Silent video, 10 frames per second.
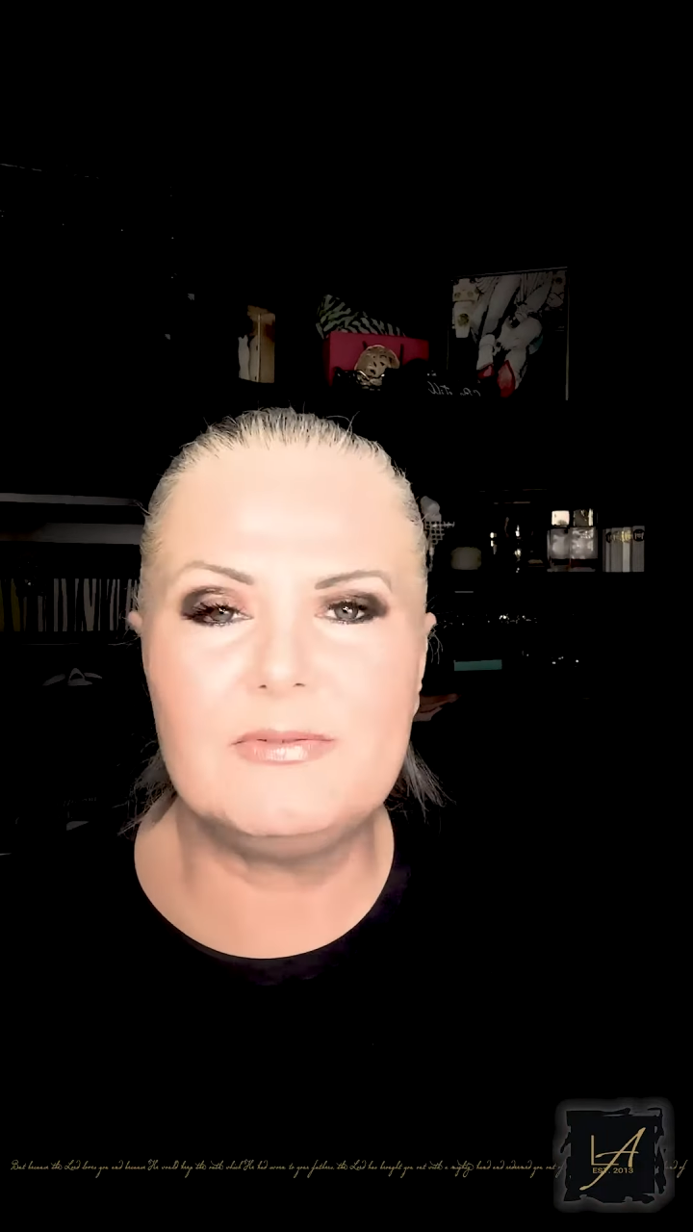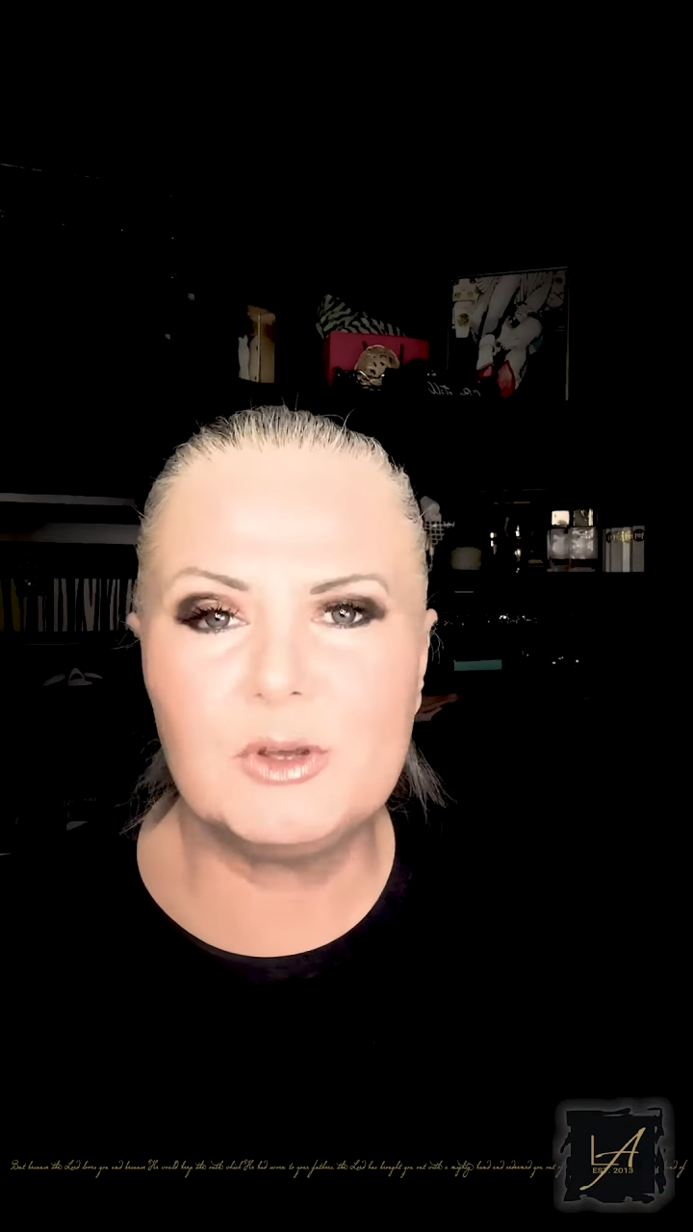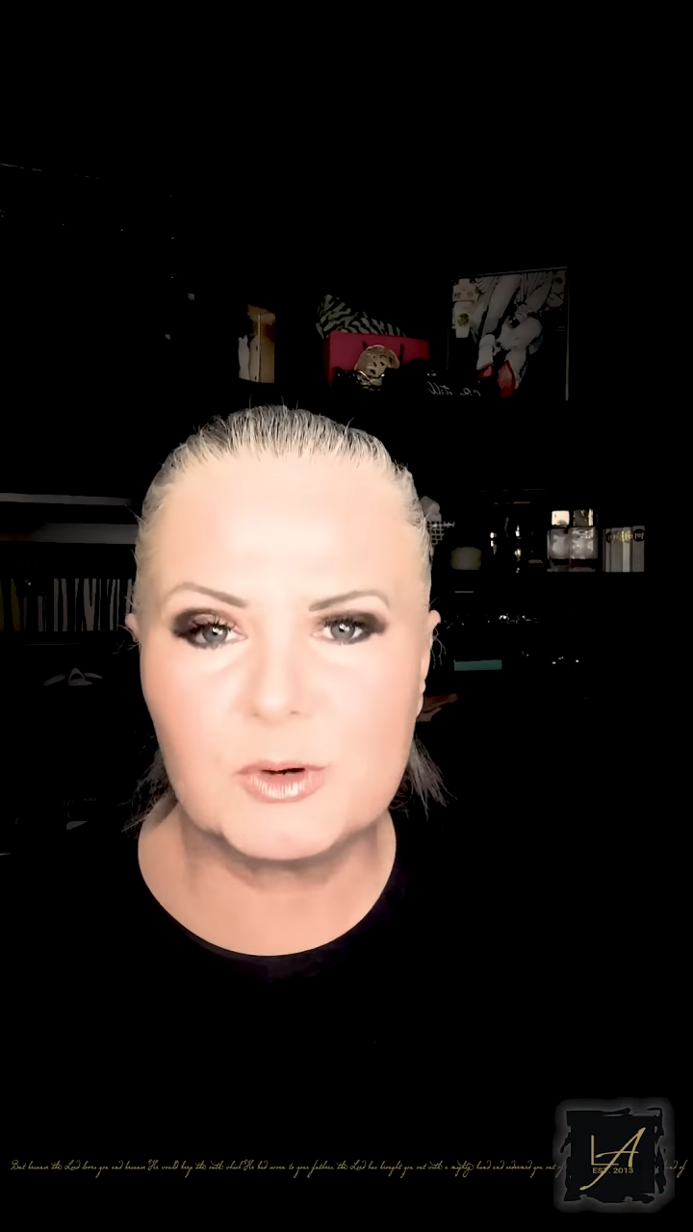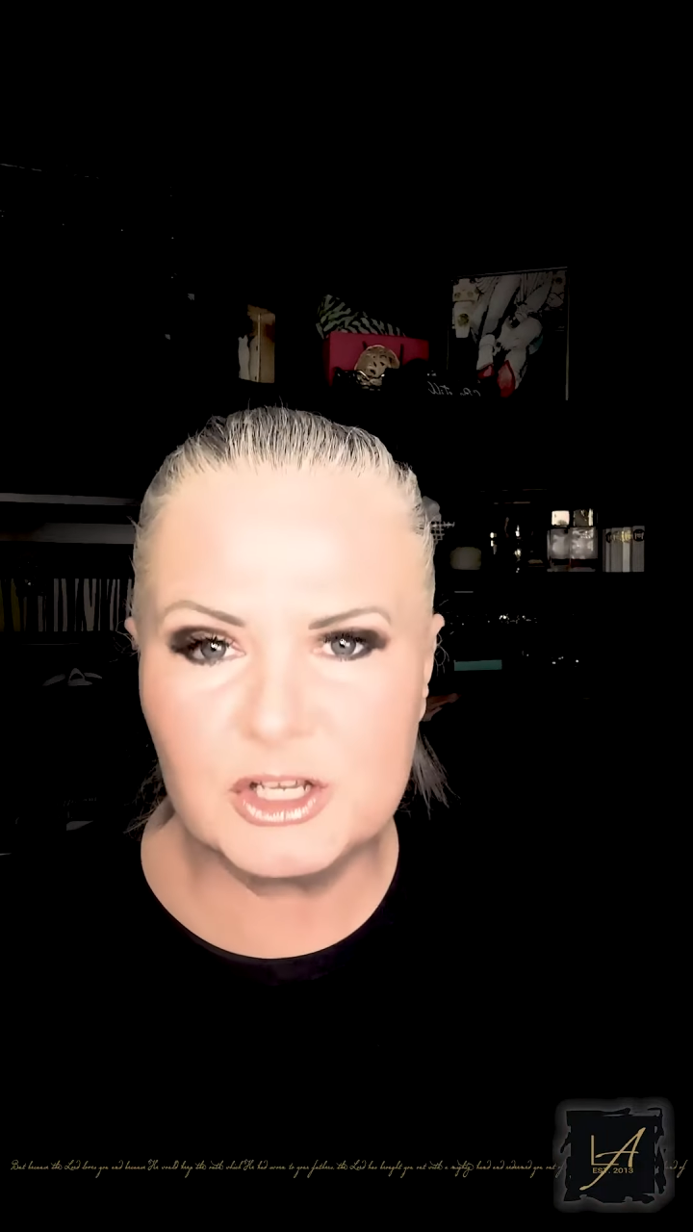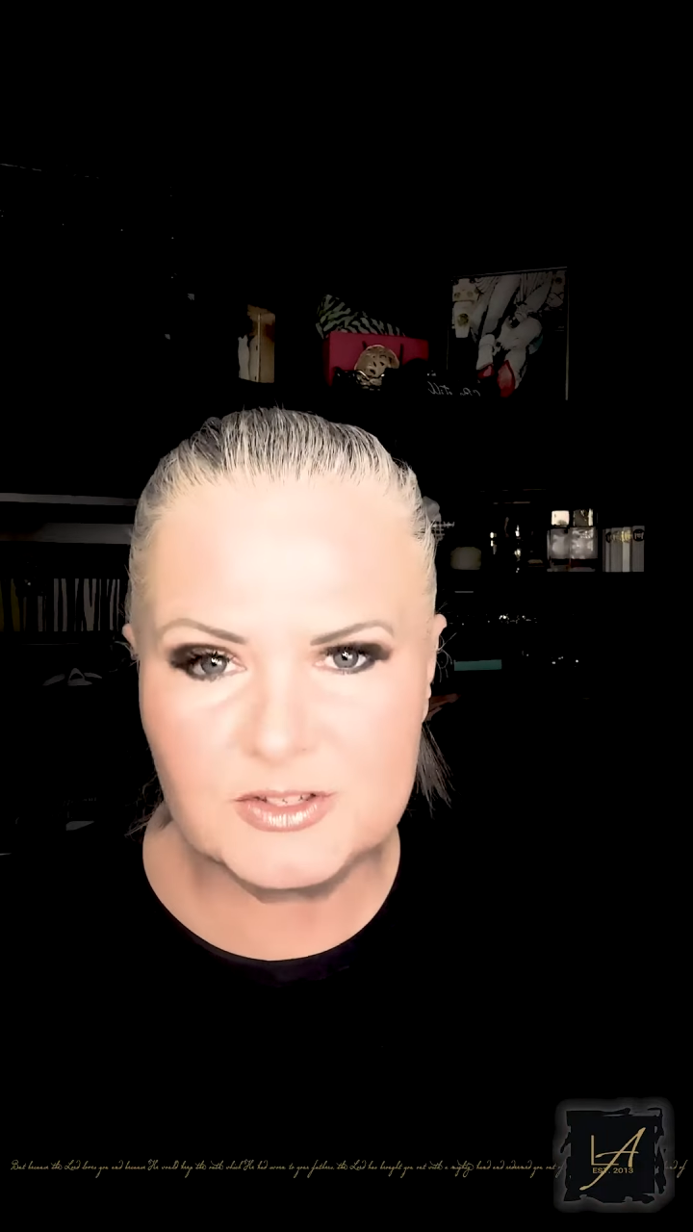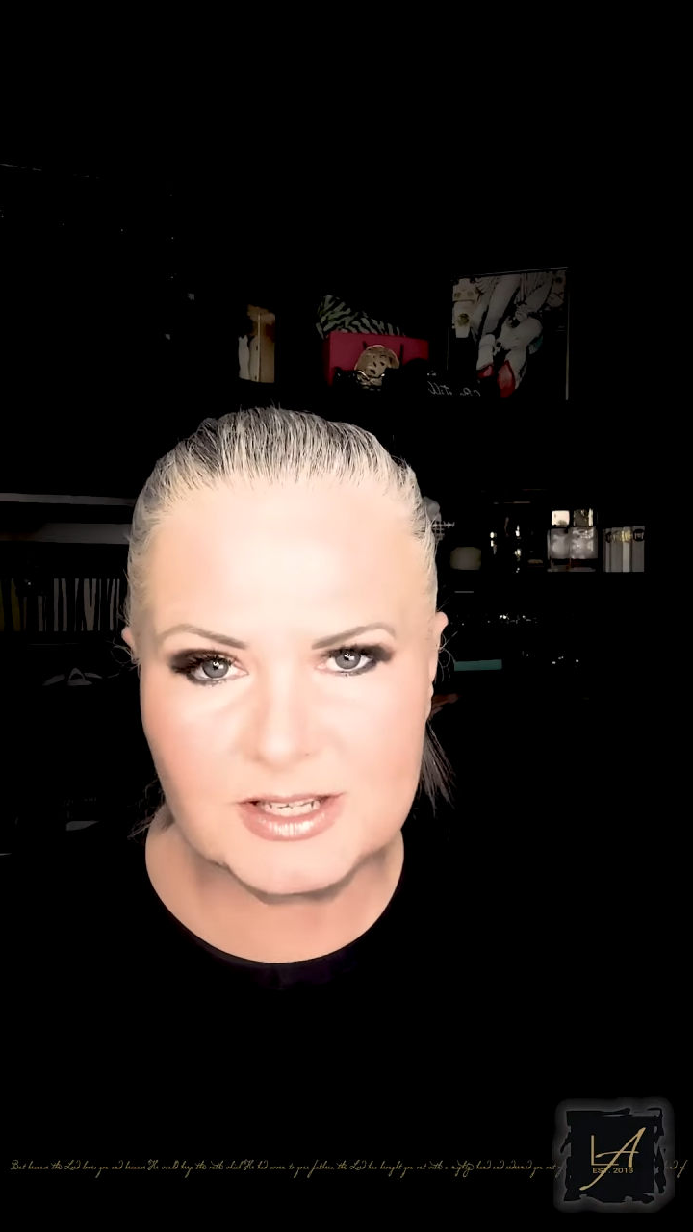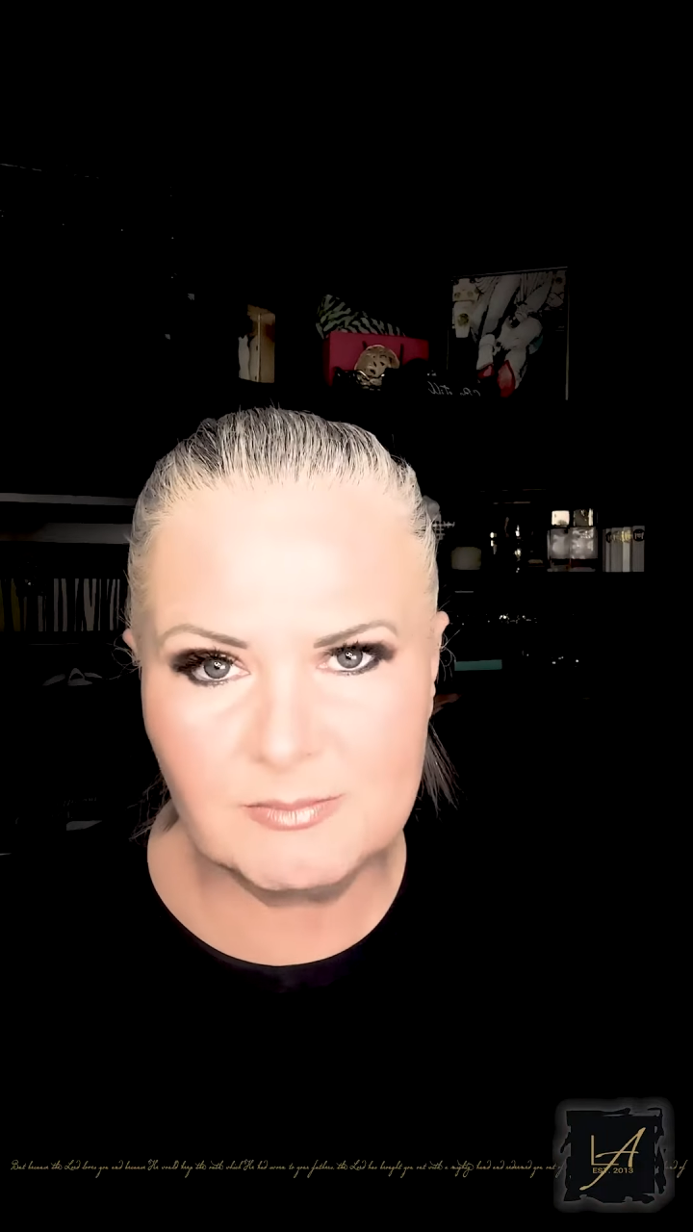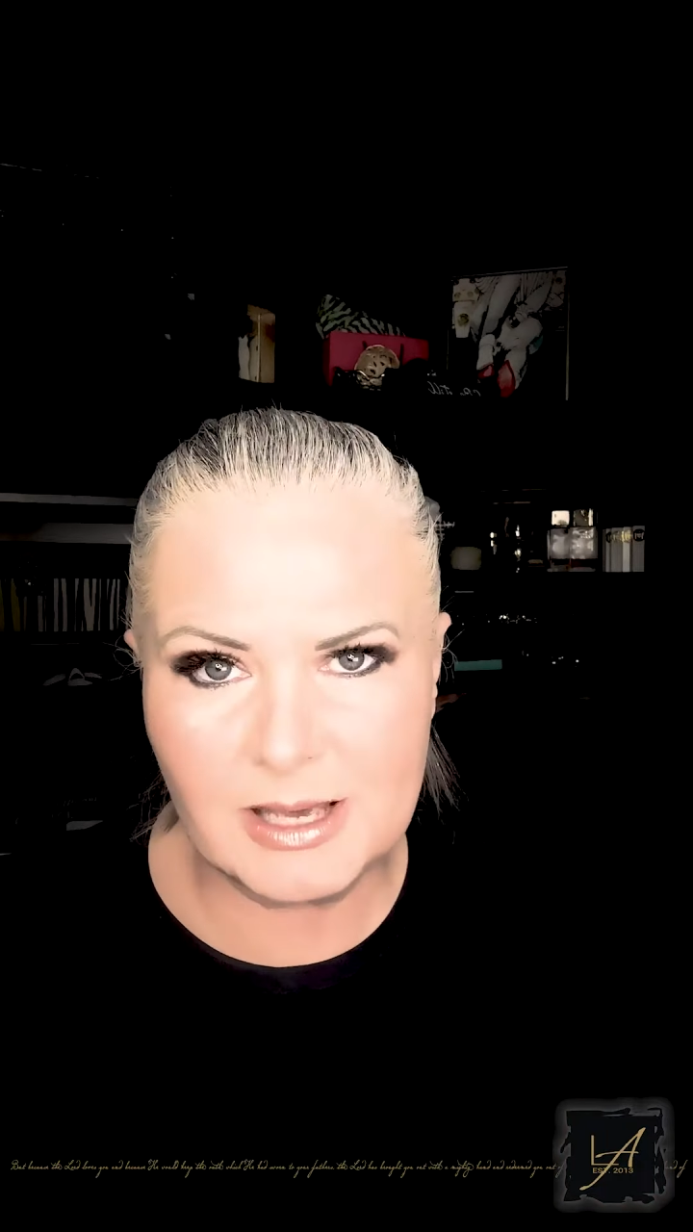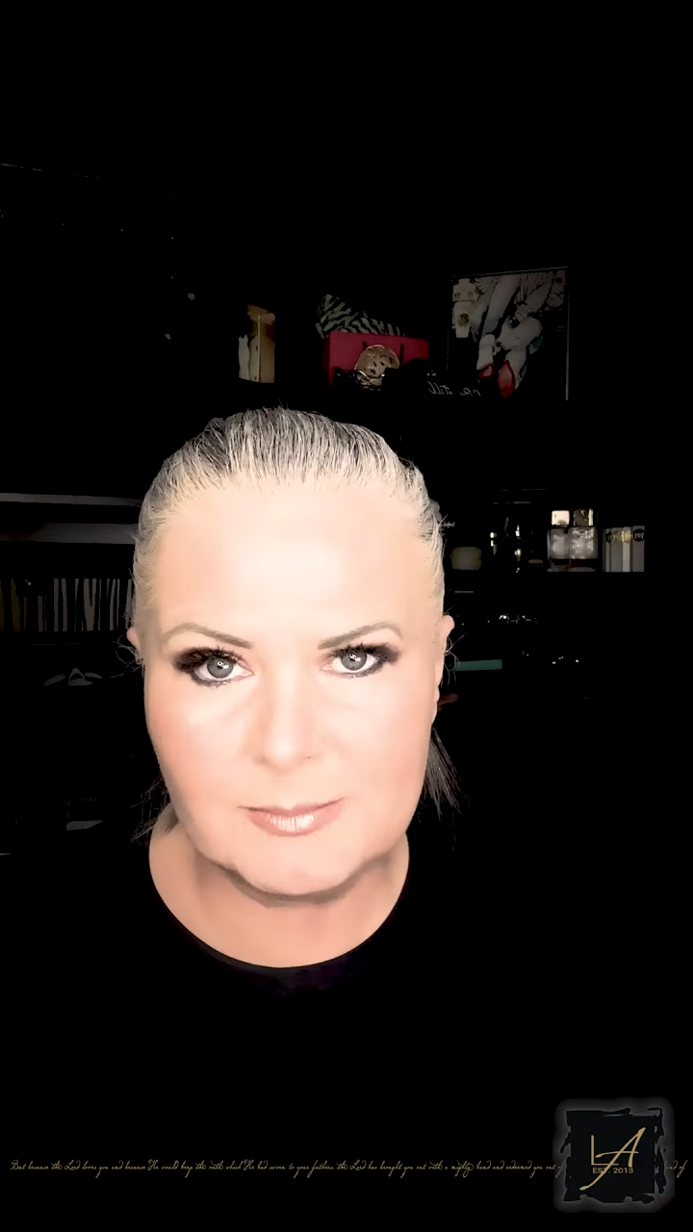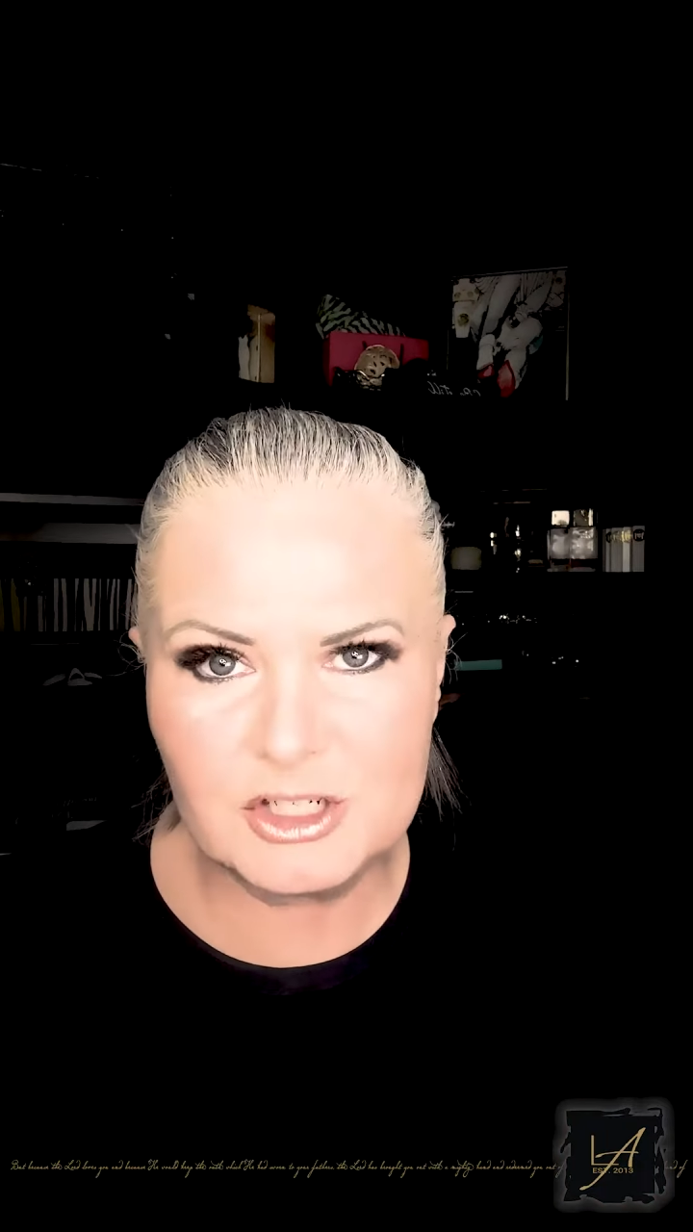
If you were using baby